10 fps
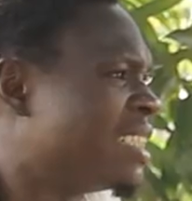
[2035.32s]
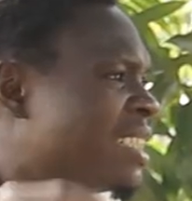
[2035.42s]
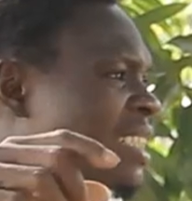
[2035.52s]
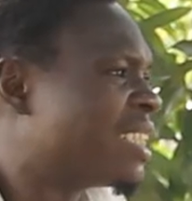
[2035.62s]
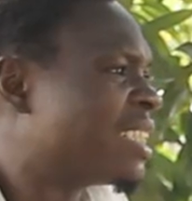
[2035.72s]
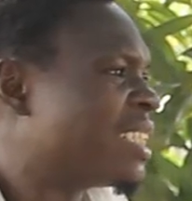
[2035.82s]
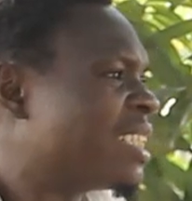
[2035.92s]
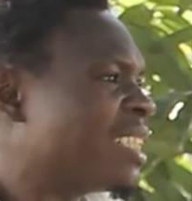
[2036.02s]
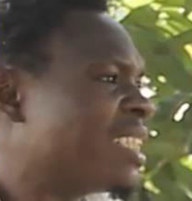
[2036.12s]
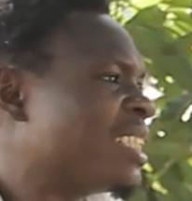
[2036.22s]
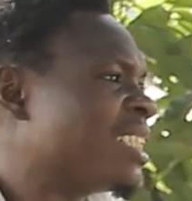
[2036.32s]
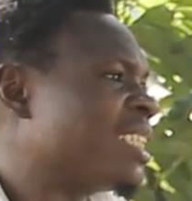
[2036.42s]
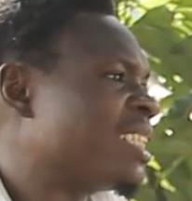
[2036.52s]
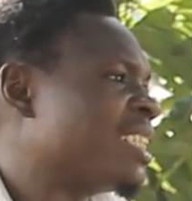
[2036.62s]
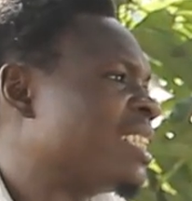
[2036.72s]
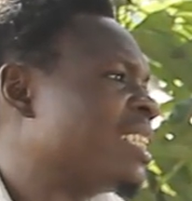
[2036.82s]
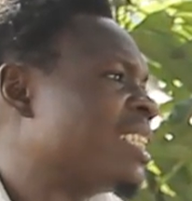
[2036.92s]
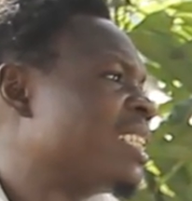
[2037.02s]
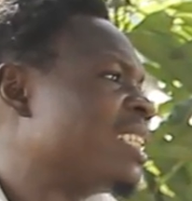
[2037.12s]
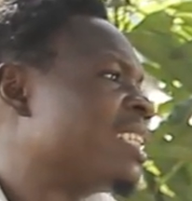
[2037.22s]

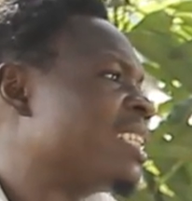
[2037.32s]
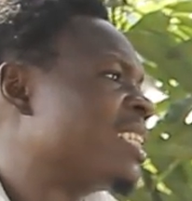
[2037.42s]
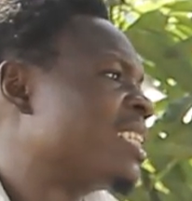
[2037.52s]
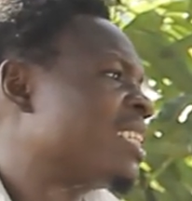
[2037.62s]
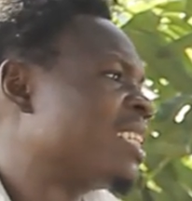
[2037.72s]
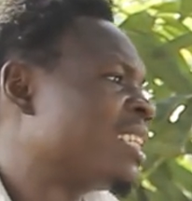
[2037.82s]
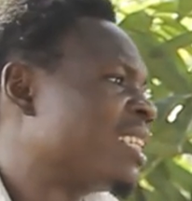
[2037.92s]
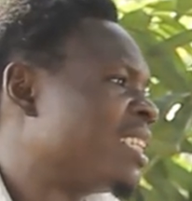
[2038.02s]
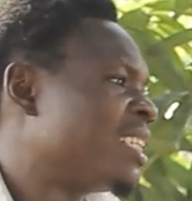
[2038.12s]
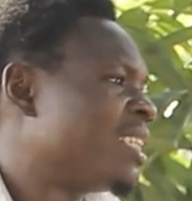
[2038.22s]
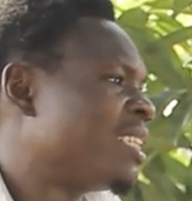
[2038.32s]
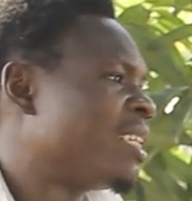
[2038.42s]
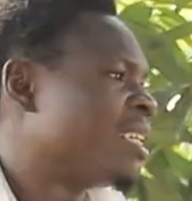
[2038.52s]
(not speaking)